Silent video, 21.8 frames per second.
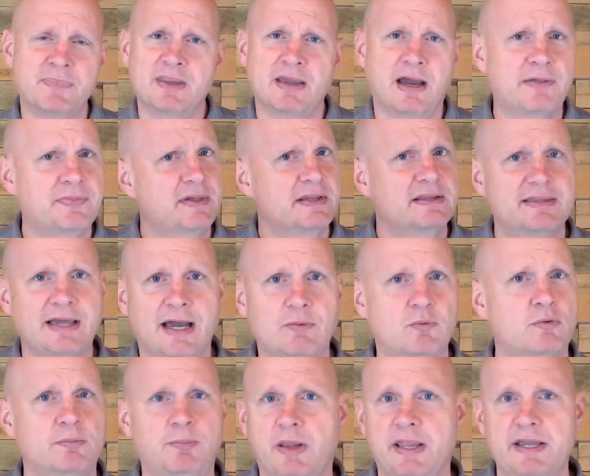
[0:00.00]
I think that
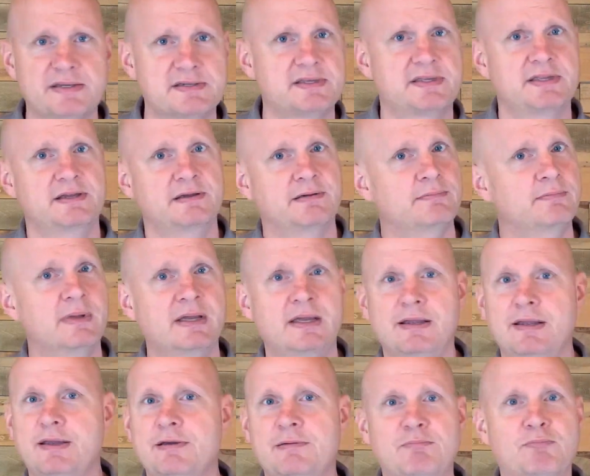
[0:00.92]
will bless them
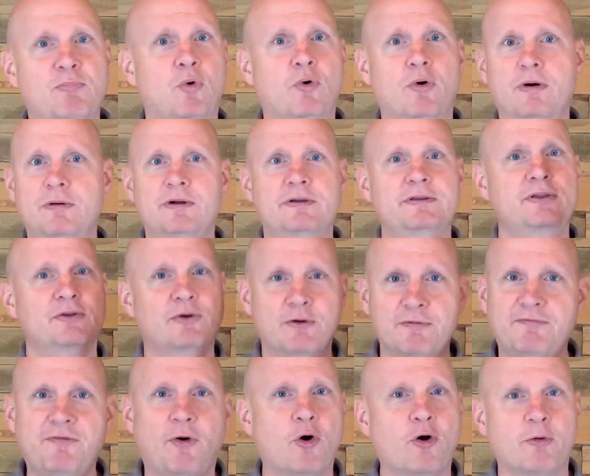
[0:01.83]
more, you know,
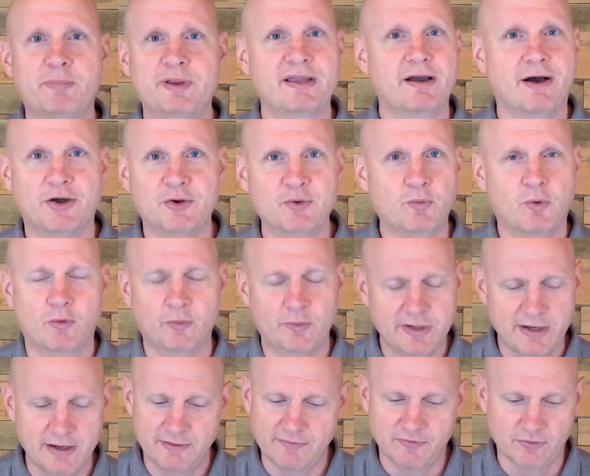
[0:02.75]
far beyond what
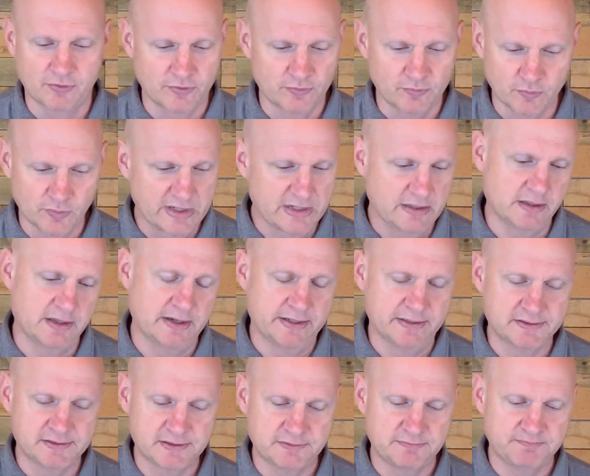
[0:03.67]
we ever
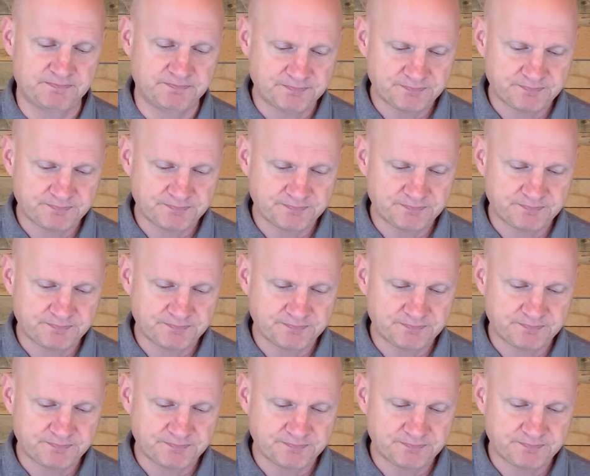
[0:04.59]
realize.